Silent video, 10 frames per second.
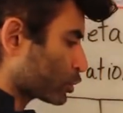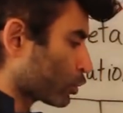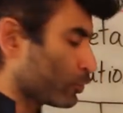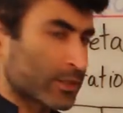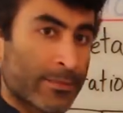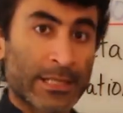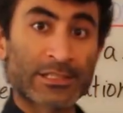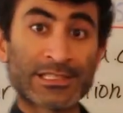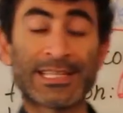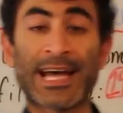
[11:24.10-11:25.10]
going to show you some of the
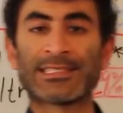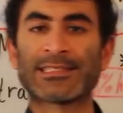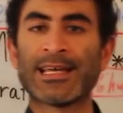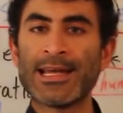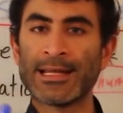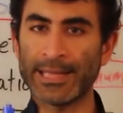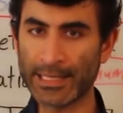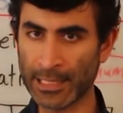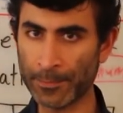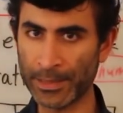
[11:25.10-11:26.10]
tests
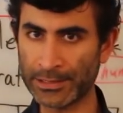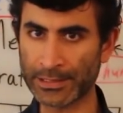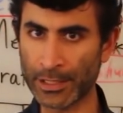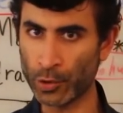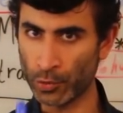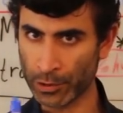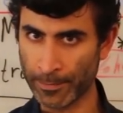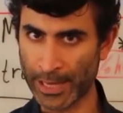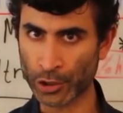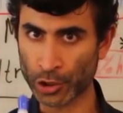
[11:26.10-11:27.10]
that companies can do to
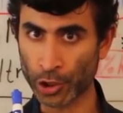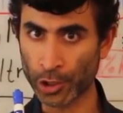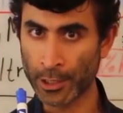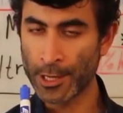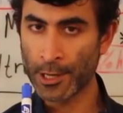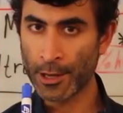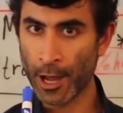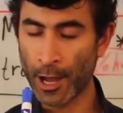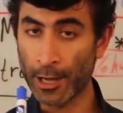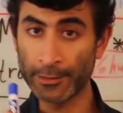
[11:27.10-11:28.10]
make sure
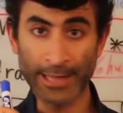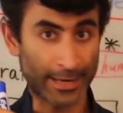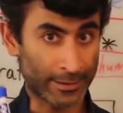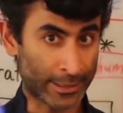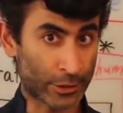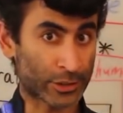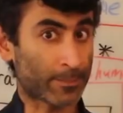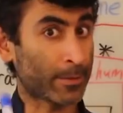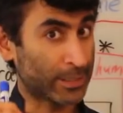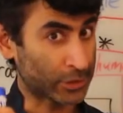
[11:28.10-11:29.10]
uh, that their
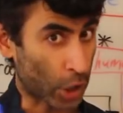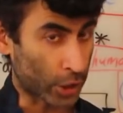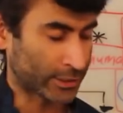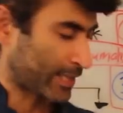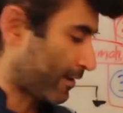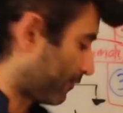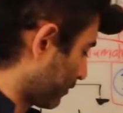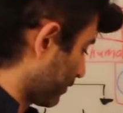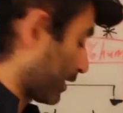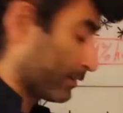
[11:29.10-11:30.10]
supplements are
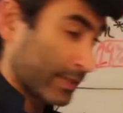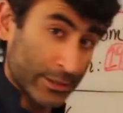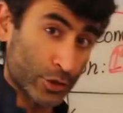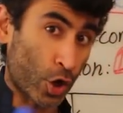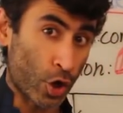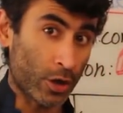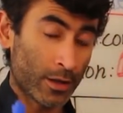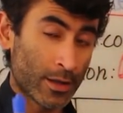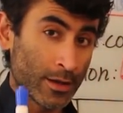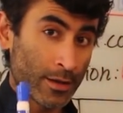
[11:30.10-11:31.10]
safe. And these are
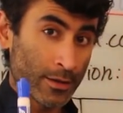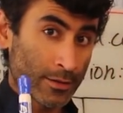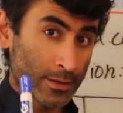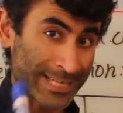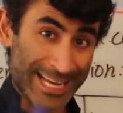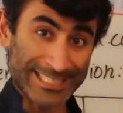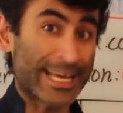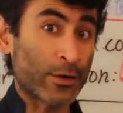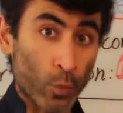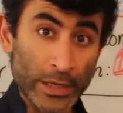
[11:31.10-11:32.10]
all tests
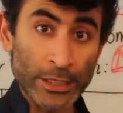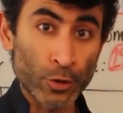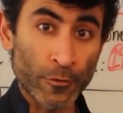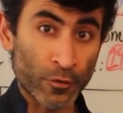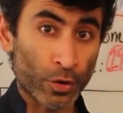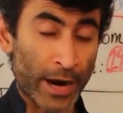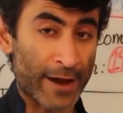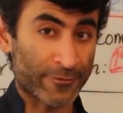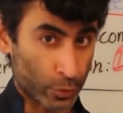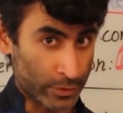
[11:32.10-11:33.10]
that we do for
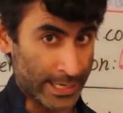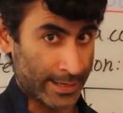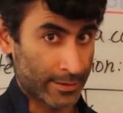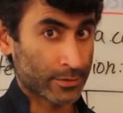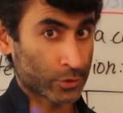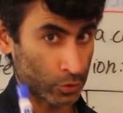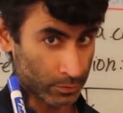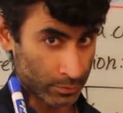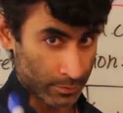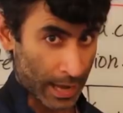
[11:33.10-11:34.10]
Aphro-D.
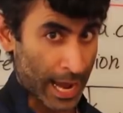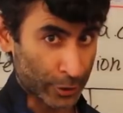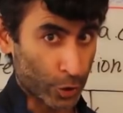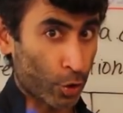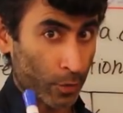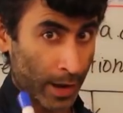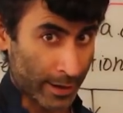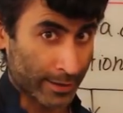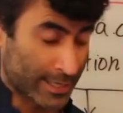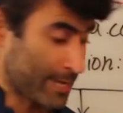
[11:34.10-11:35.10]
So I know
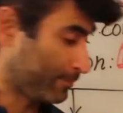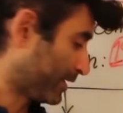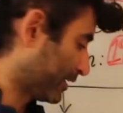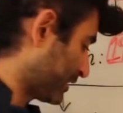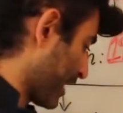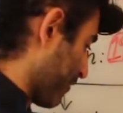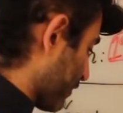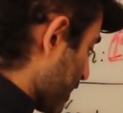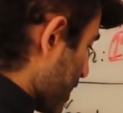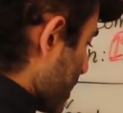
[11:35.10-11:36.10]
how to keep things
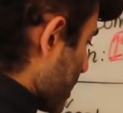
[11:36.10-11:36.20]
safe.